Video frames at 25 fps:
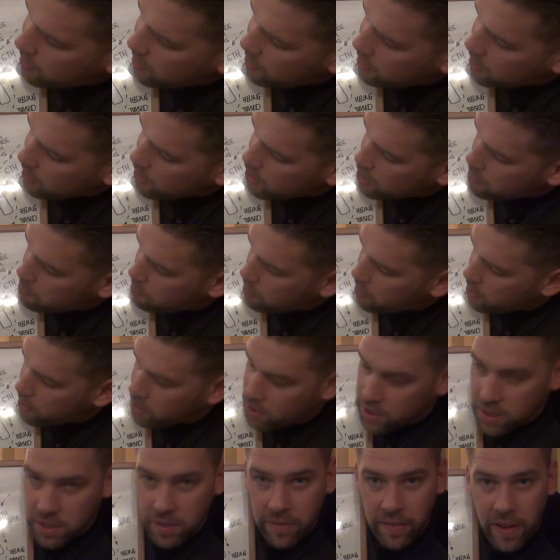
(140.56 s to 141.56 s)
an
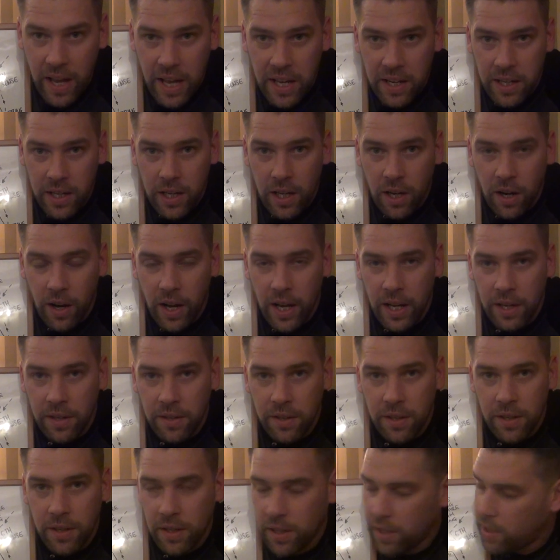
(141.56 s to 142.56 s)
experience of any kind.
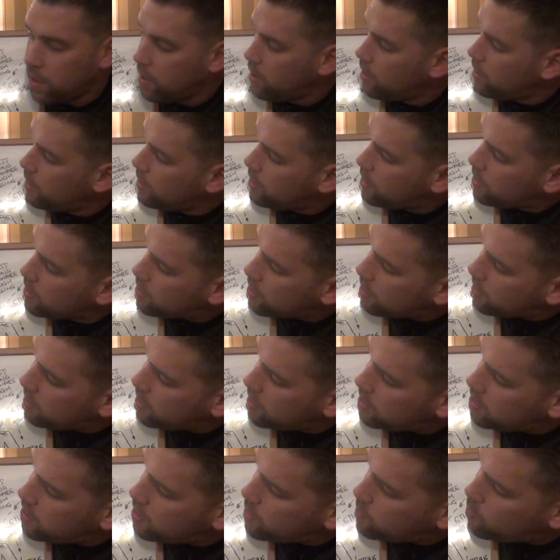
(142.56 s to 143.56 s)
So
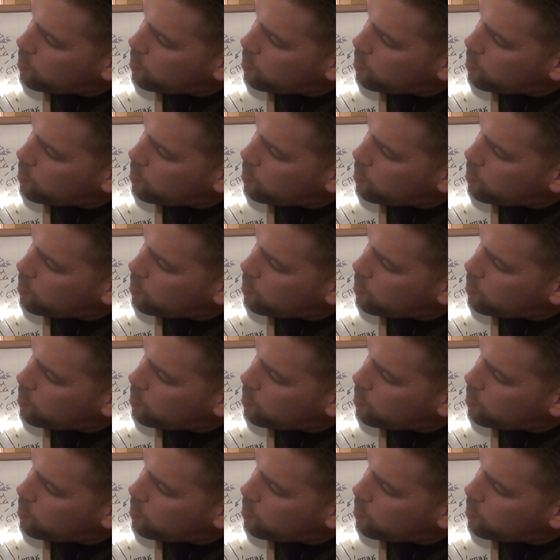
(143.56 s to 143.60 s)
this is